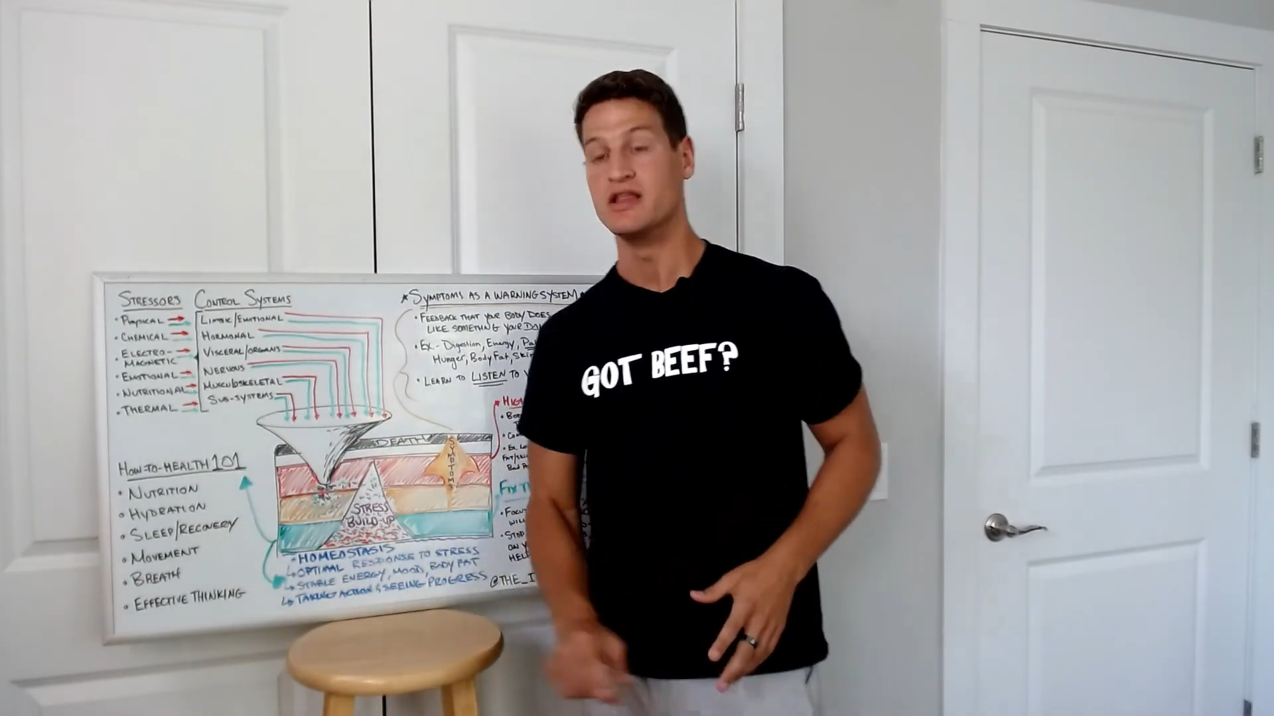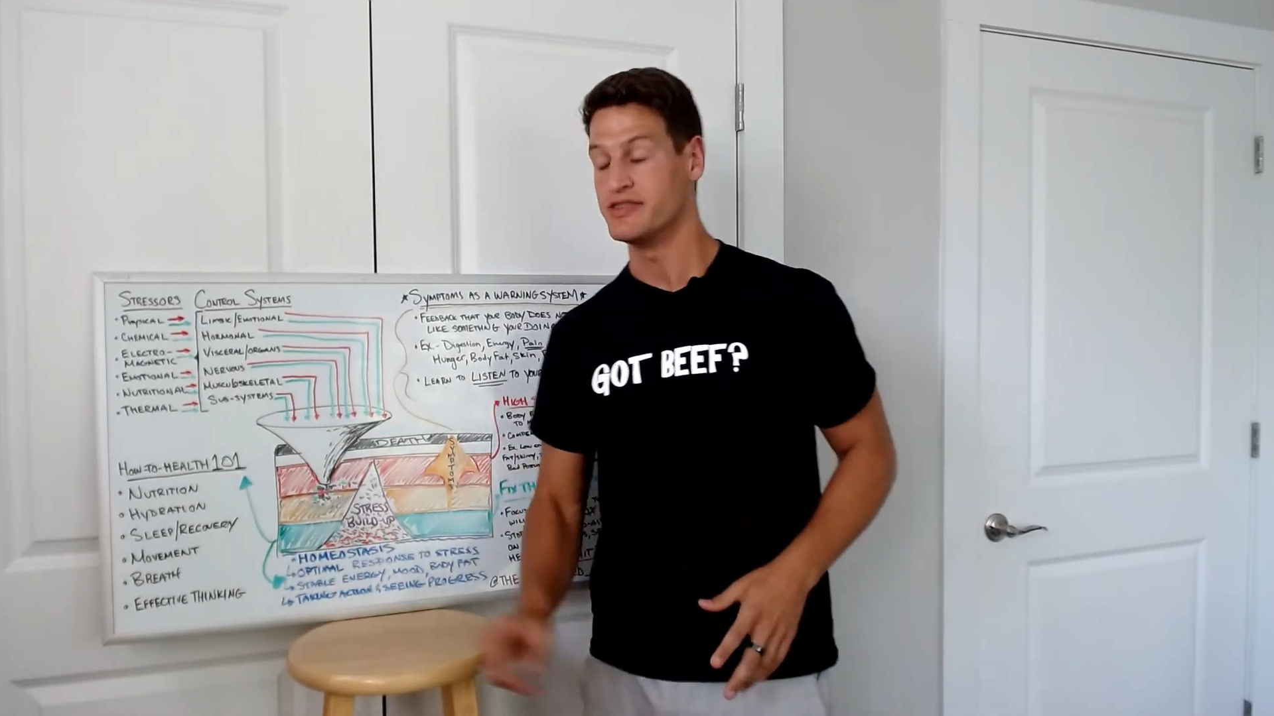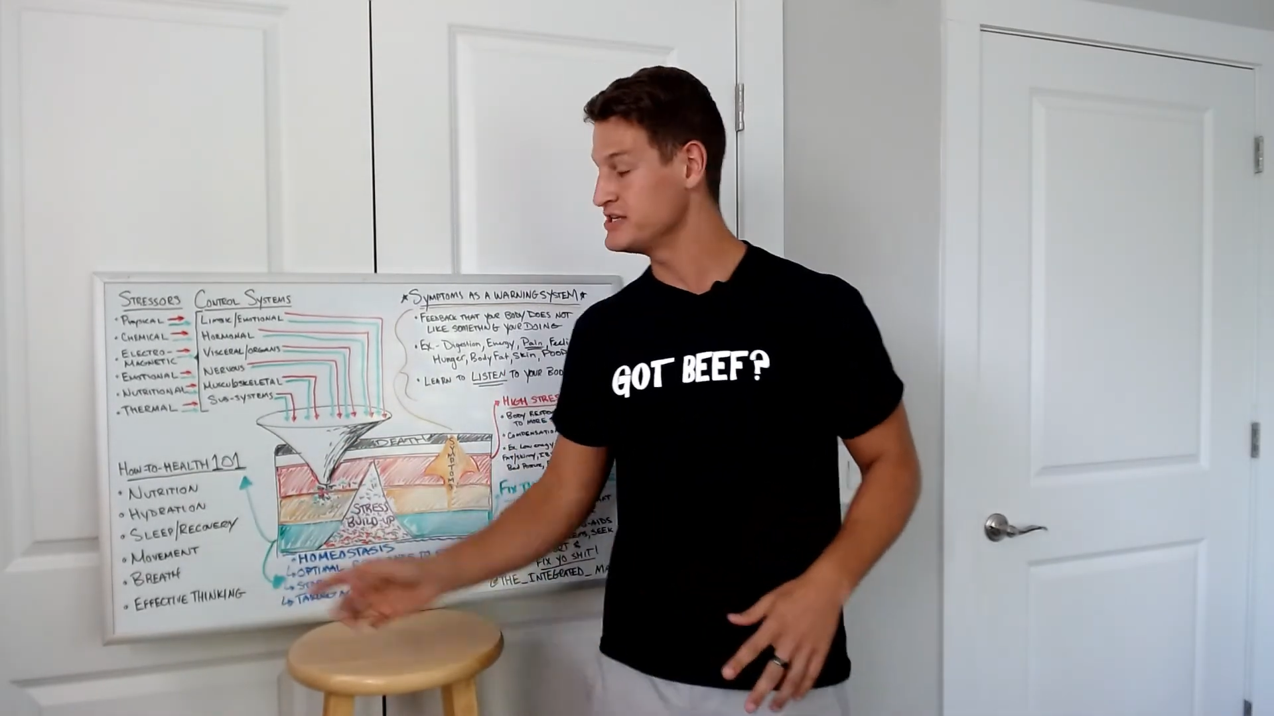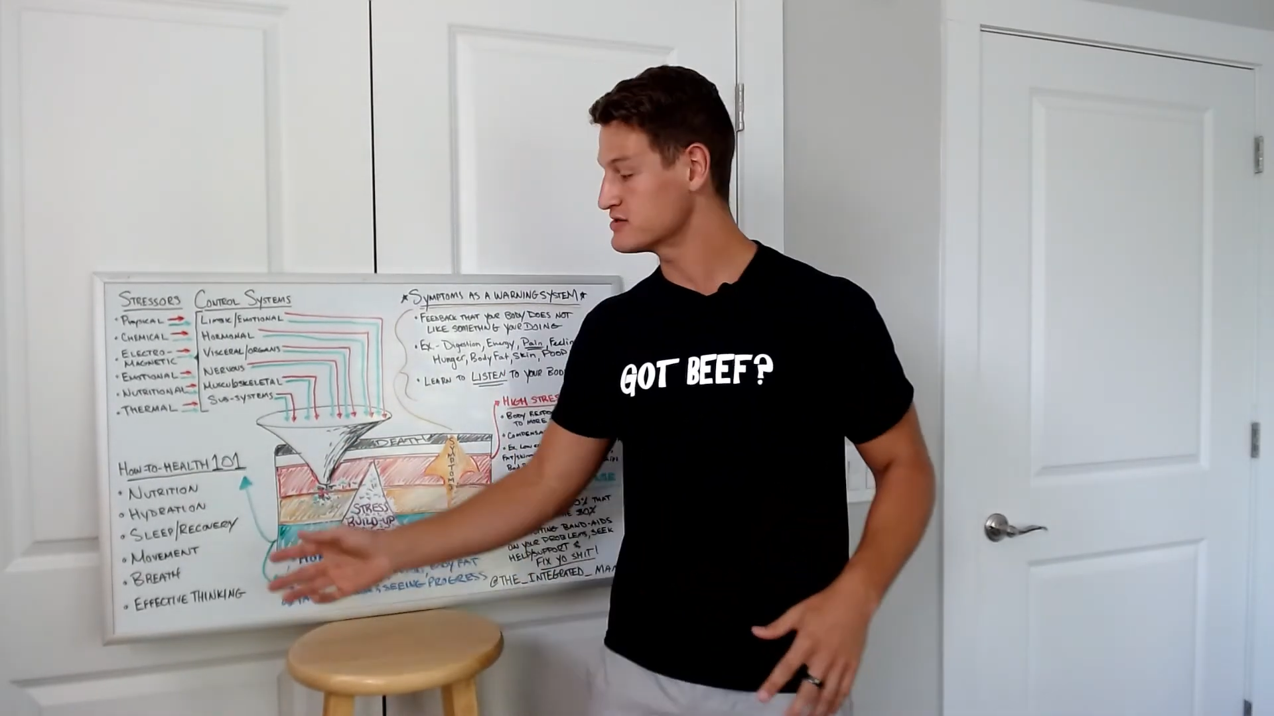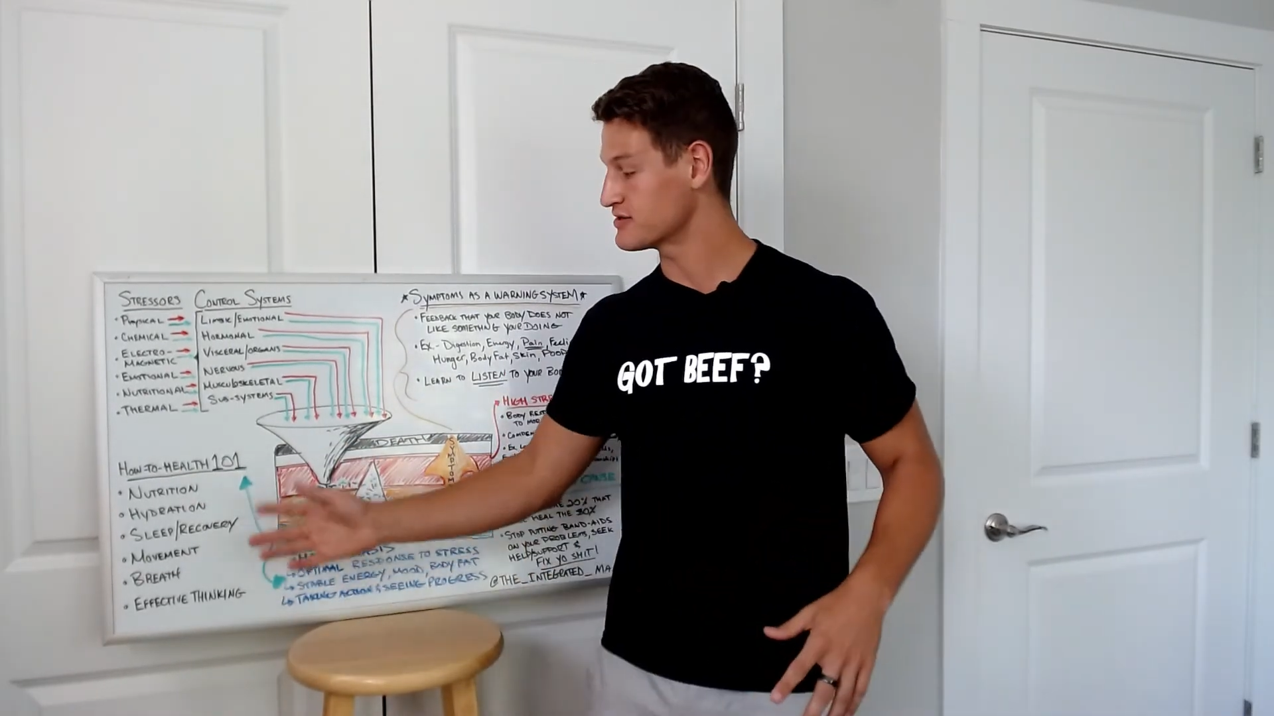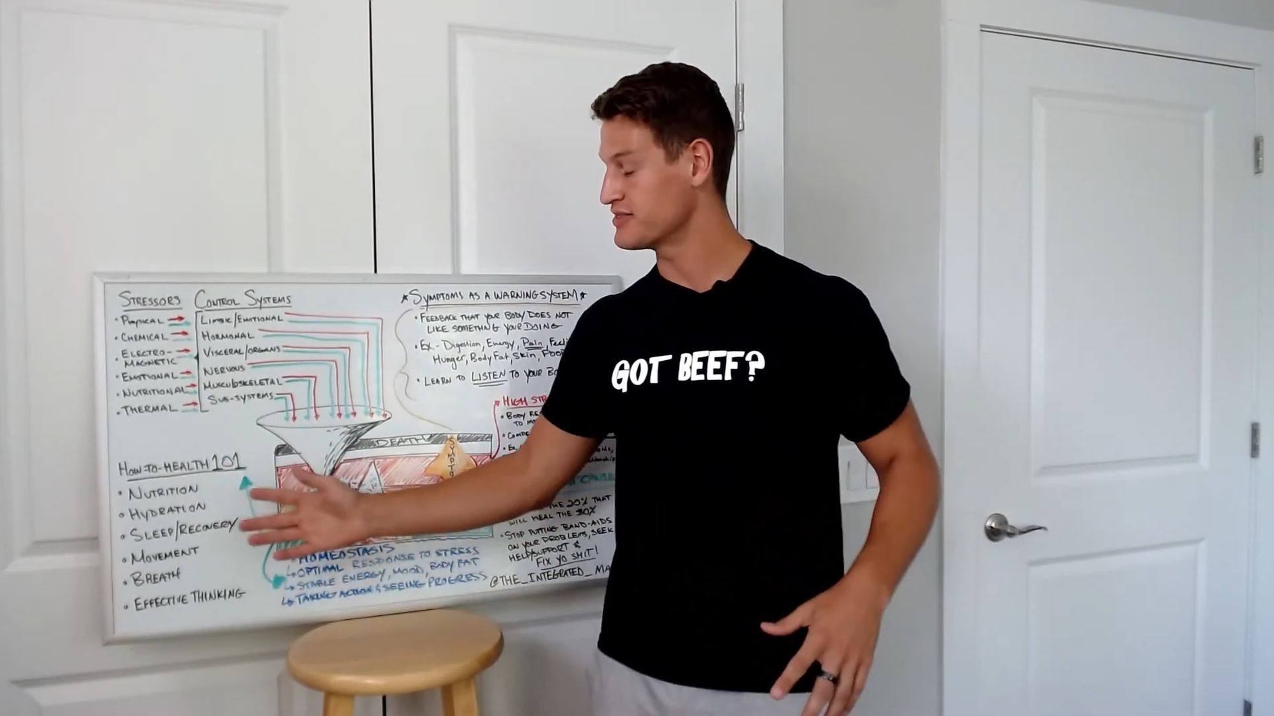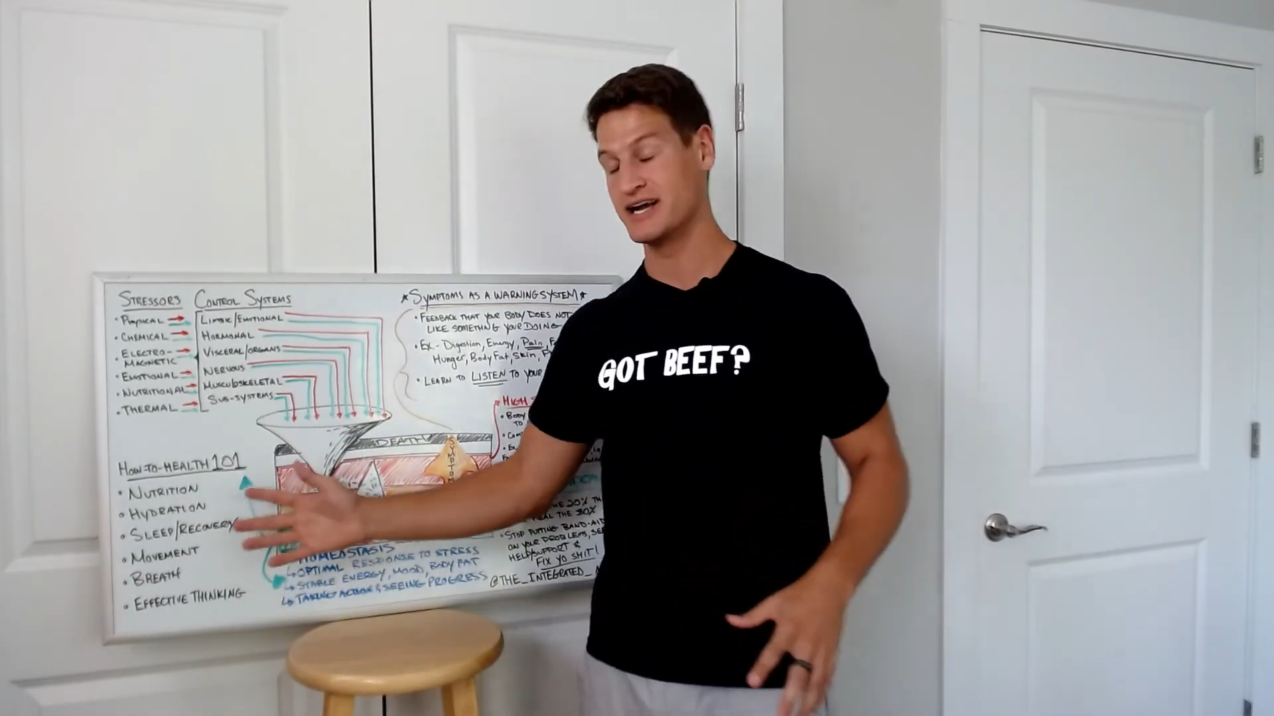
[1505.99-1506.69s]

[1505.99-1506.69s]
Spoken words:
These are,